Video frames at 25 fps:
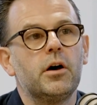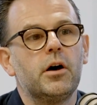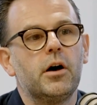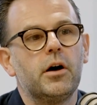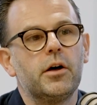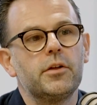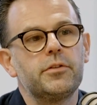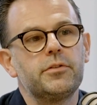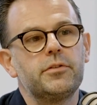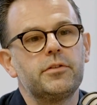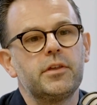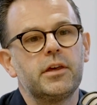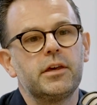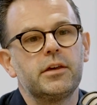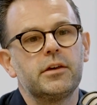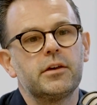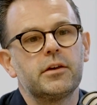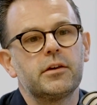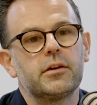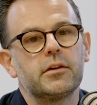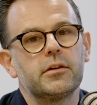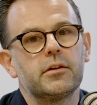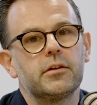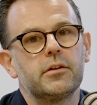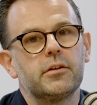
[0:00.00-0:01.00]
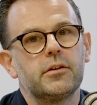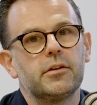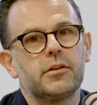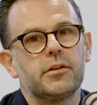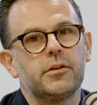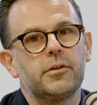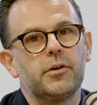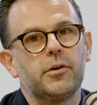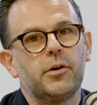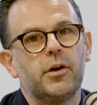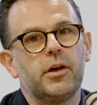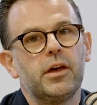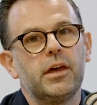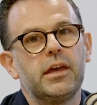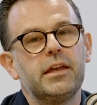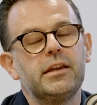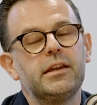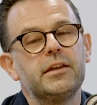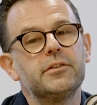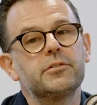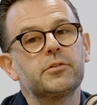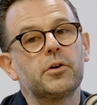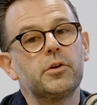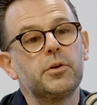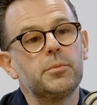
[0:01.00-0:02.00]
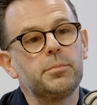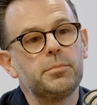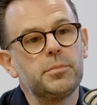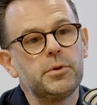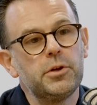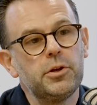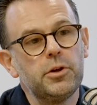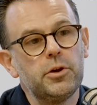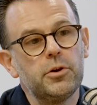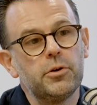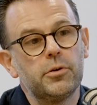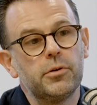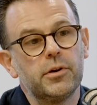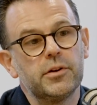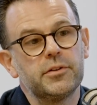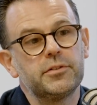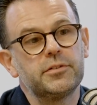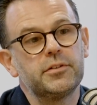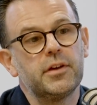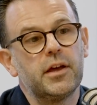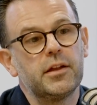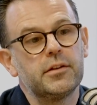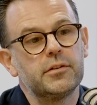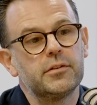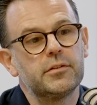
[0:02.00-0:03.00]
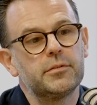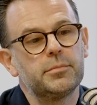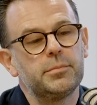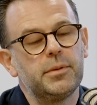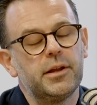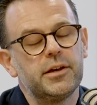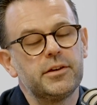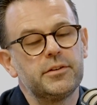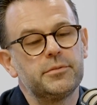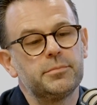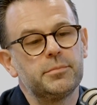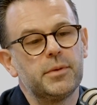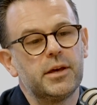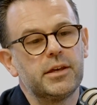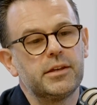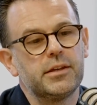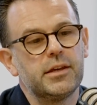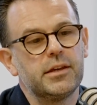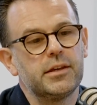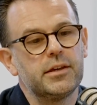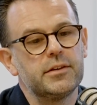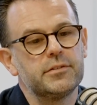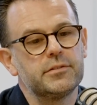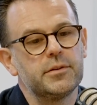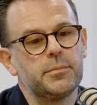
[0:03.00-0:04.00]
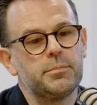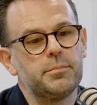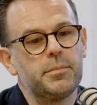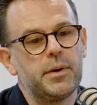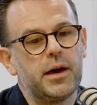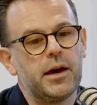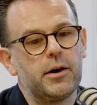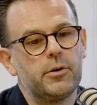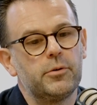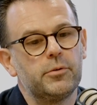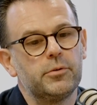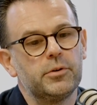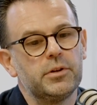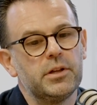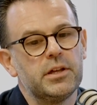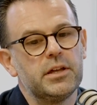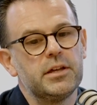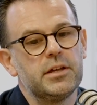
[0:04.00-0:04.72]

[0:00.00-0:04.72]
I think in its kind of purest sense, placemaking is about